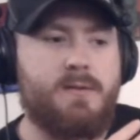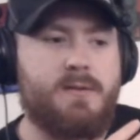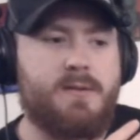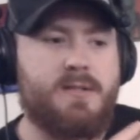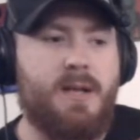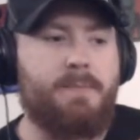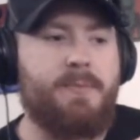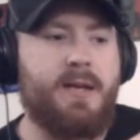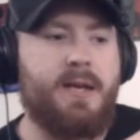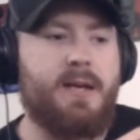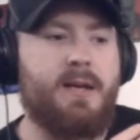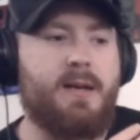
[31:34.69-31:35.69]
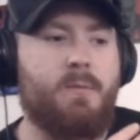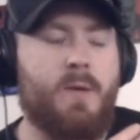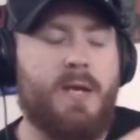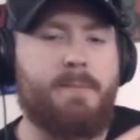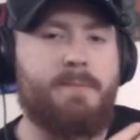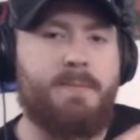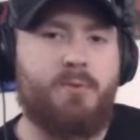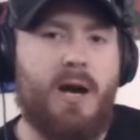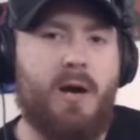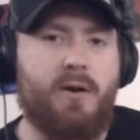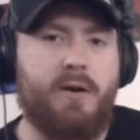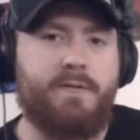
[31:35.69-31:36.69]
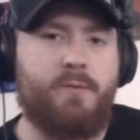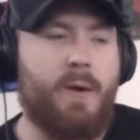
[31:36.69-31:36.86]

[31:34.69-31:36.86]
something we can be proud of,